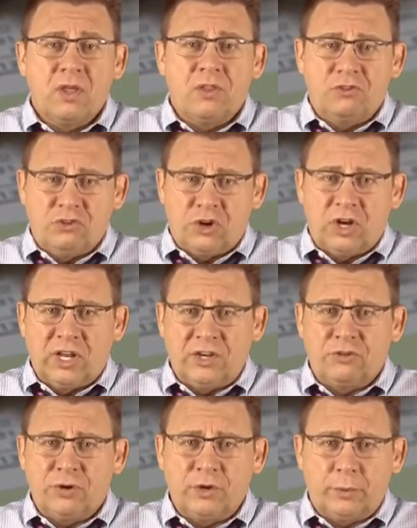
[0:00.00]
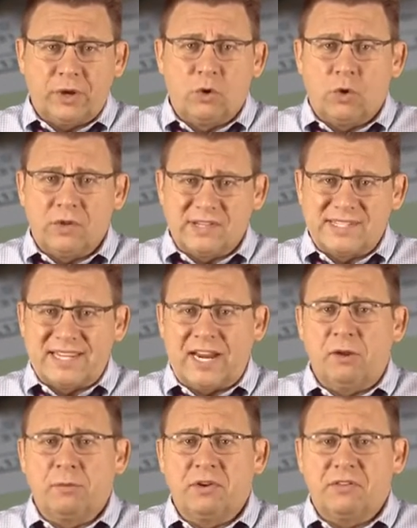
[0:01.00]
The journal entry to record the
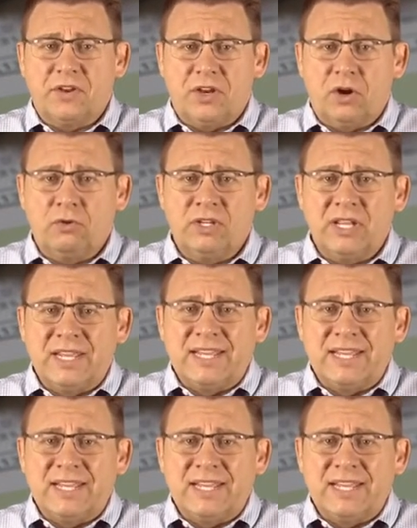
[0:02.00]
settlement of the note